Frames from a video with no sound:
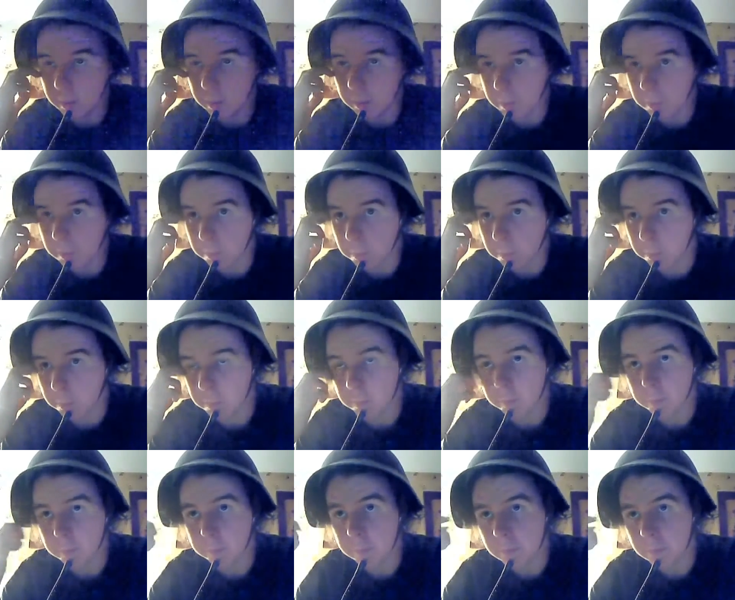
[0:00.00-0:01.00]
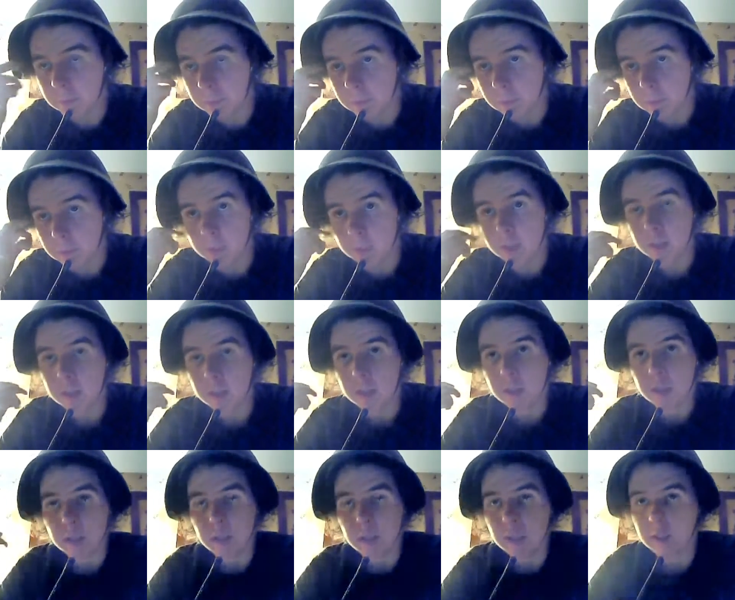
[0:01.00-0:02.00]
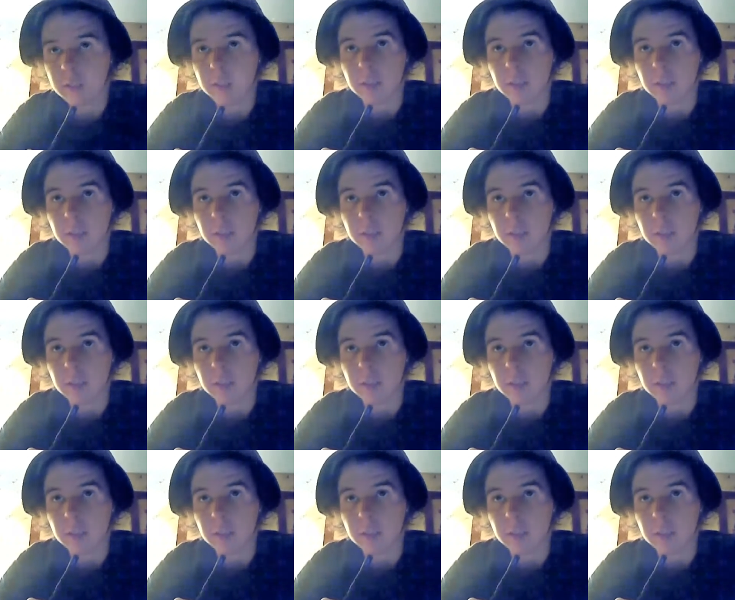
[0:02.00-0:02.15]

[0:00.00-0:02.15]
[no speech]